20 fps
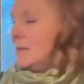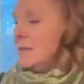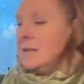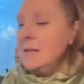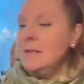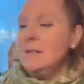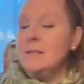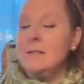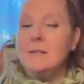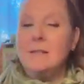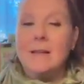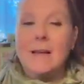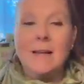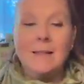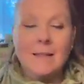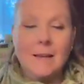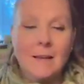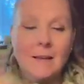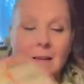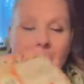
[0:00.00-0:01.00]
this
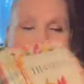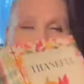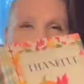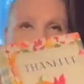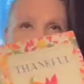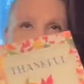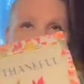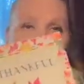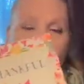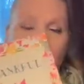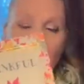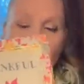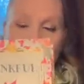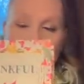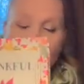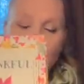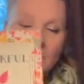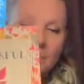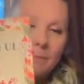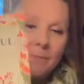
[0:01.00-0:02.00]
at
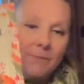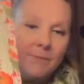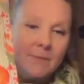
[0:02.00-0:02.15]
Michael's